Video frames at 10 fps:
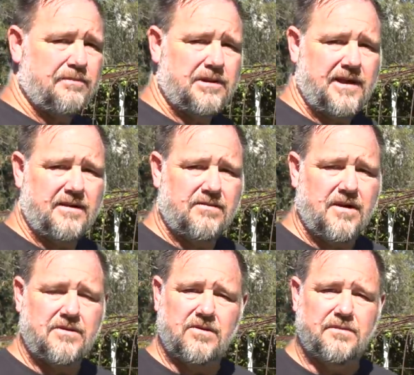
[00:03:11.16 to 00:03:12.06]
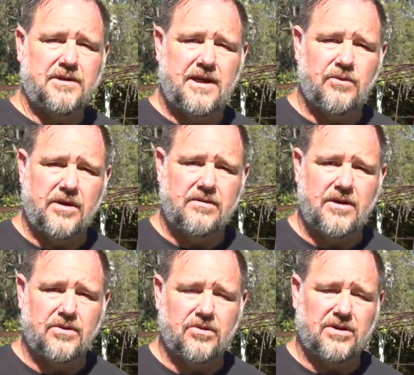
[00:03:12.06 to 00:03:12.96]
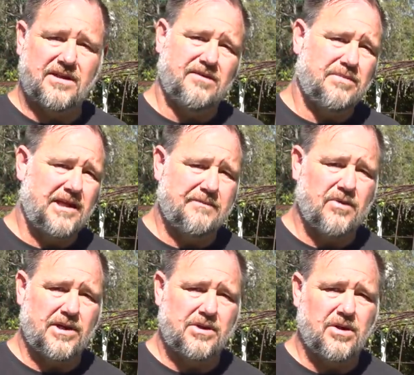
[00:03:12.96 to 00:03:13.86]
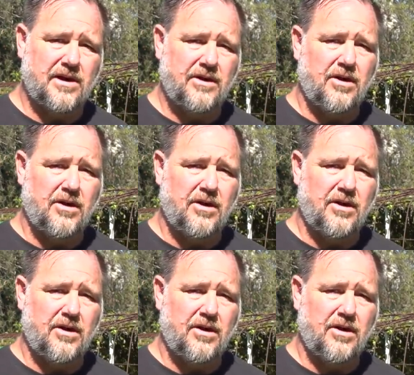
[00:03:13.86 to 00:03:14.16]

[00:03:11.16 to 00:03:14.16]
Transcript: the plant growth or the plant won't grow at all and the plant might die